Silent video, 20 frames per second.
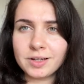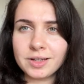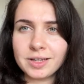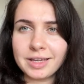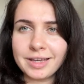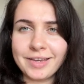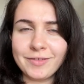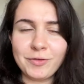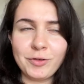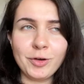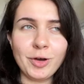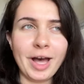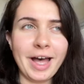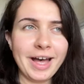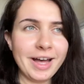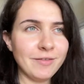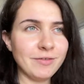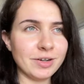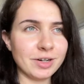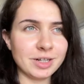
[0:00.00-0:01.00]
If you
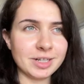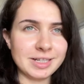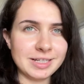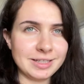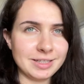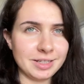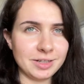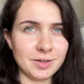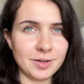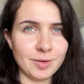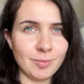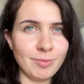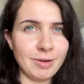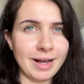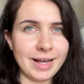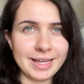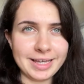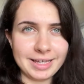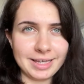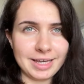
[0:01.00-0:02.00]
ever consider
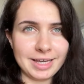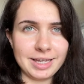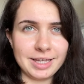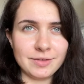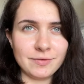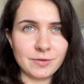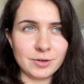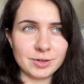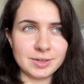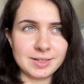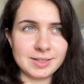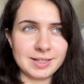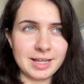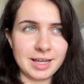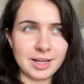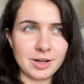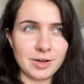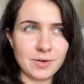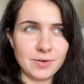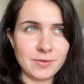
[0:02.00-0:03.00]
buying it for the
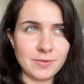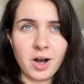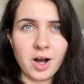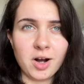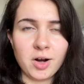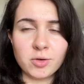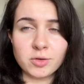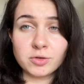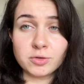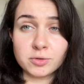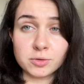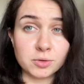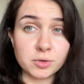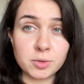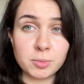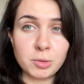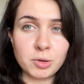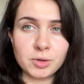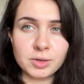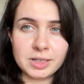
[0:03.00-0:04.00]
sake of how
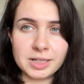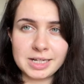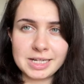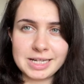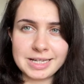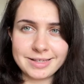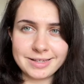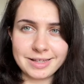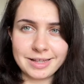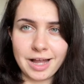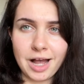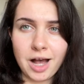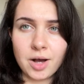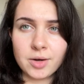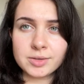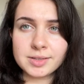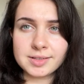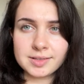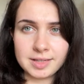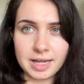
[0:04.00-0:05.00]
durable it is and how
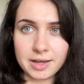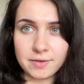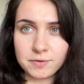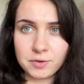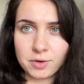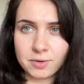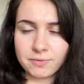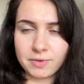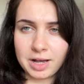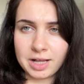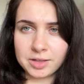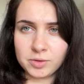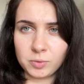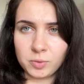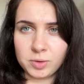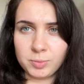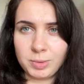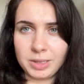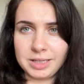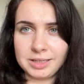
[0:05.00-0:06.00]
safe your violin
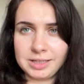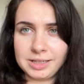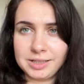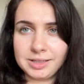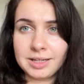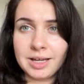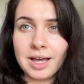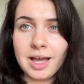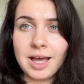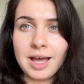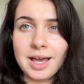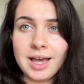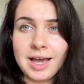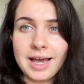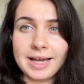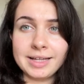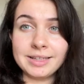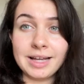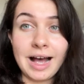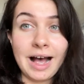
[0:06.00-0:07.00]
will be in it,
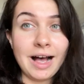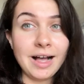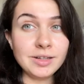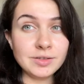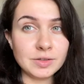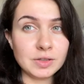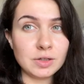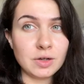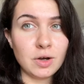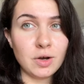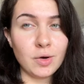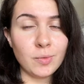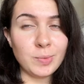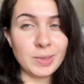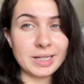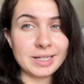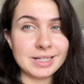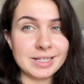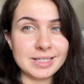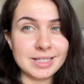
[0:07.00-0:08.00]
and also
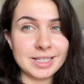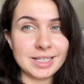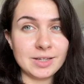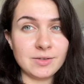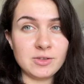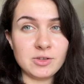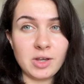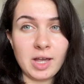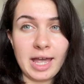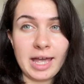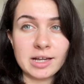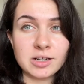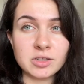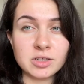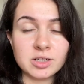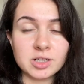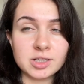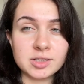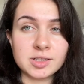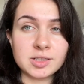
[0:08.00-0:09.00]
because it gives you
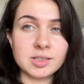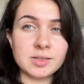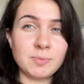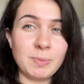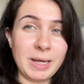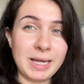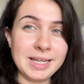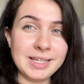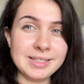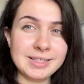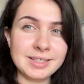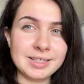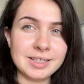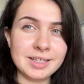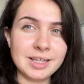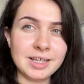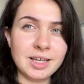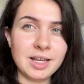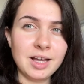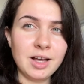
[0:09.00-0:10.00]
extra space
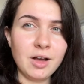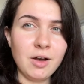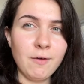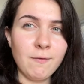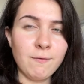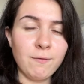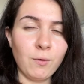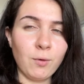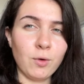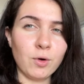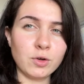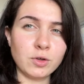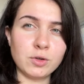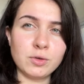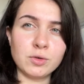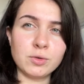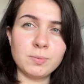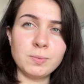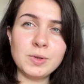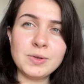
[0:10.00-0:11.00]
for
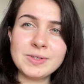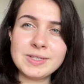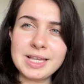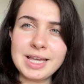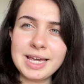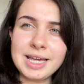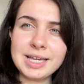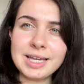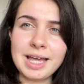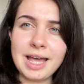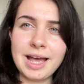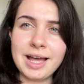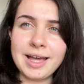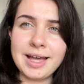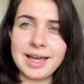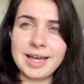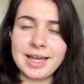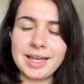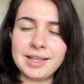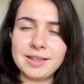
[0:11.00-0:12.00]
your music
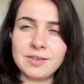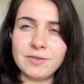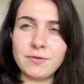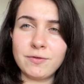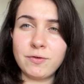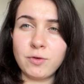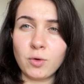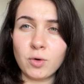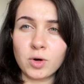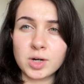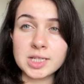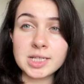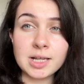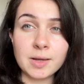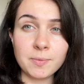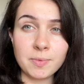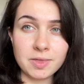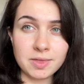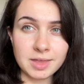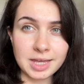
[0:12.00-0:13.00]
and for
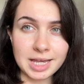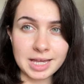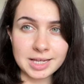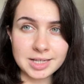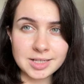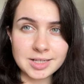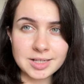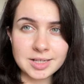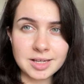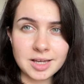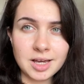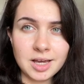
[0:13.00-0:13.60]
some things.